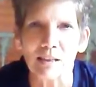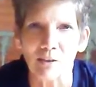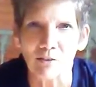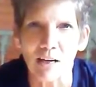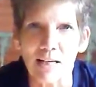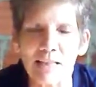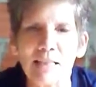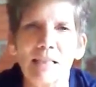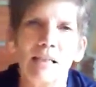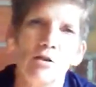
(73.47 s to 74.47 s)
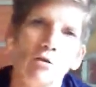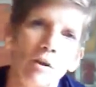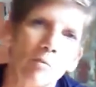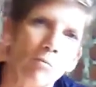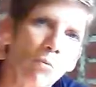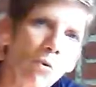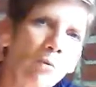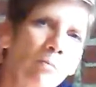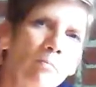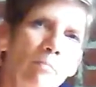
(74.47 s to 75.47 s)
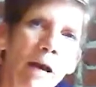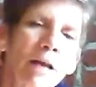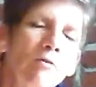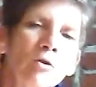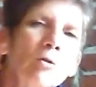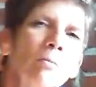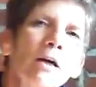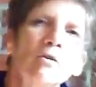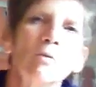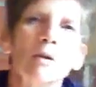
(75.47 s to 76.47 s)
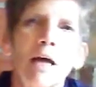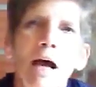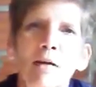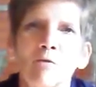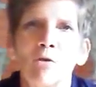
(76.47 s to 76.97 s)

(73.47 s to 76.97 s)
All right? You'll get more bang for your bucks with that